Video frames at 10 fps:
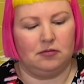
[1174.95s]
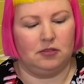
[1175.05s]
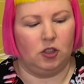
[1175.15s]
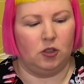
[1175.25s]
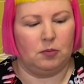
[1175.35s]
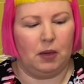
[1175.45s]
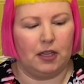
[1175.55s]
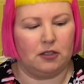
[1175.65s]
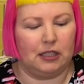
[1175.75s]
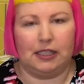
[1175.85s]
you know,
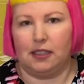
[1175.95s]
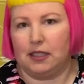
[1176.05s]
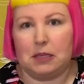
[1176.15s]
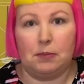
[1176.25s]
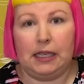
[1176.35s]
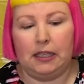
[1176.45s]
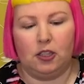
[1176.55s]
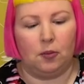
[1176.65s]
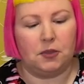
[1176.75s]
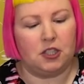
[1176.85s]
puzzling speed
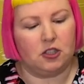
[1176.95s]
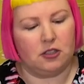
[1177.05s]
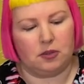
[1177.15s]
competition.